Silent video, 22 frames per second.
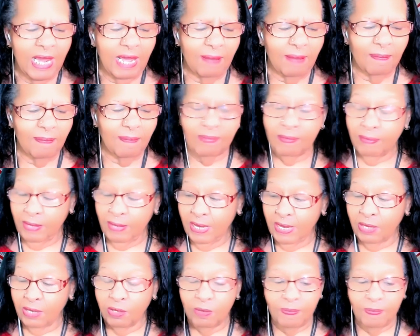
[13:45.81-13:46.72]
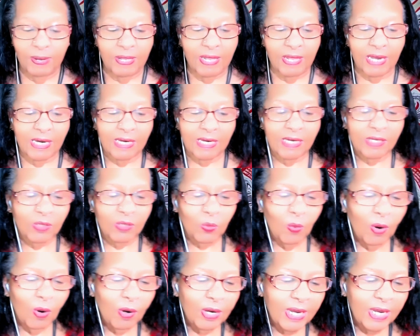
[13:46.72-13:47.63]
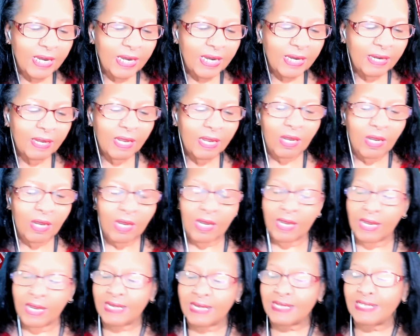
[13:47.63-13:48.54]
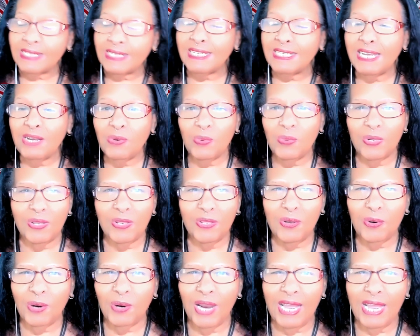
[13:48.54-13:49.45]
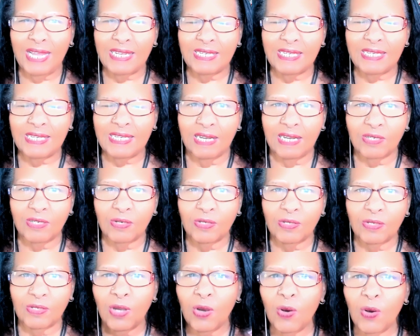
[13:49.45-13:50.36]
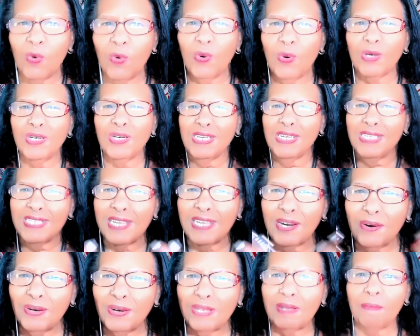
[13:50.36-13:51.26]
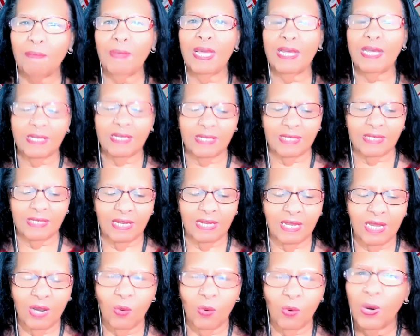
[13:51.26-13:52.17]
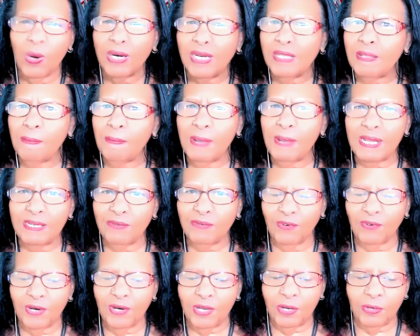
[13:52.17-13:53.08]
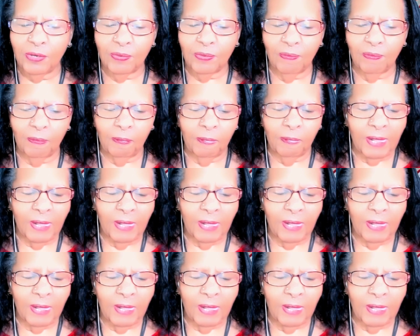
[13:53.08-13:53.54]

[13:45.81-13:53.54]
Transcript: and it could be that it is working in sync with your ancestors who are just there in the mix, wanting the best for you.